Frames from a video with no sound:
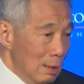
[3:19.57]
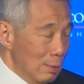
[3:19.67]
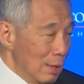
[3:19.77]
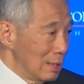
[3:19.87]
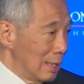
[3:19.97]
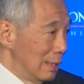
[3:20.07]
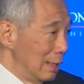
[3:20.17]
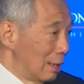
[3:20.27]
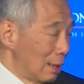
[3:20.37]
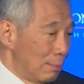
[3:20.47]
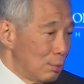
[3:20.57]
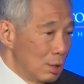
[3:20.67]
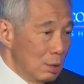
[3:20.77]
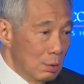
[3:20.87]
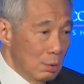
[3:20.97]
whether it's
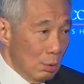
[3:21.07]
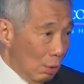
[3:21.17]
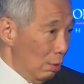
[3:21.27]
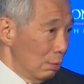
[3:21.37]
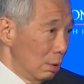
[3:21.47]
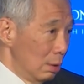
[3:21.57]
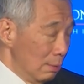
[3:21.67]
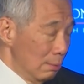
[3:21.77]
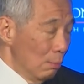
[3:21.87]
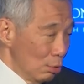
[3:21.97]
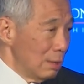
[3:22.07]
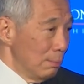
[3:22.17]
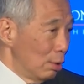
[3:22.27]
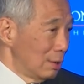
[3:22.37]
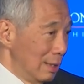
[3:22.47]
anti-corruption, or most
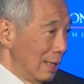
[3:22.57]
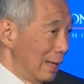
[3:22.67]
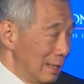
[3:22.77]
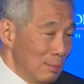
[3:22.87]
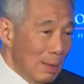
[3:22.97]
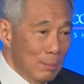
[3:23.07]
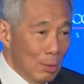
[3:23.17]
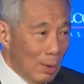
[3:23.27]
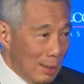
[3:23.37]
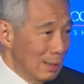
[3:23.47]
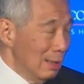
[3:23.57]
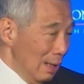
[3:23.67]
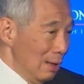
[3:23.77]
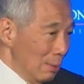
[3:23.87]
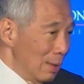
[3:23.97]
important and item number one,
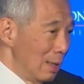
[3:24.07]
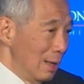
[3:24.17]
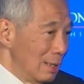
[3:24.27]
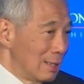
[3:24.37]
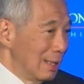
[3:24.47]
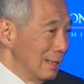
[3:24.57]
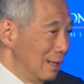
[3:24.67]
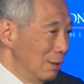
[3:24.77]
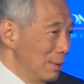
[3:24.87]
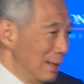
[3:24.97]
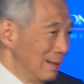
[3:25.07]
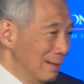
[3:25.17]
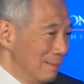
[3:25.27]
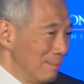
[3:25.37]
whether it's continuing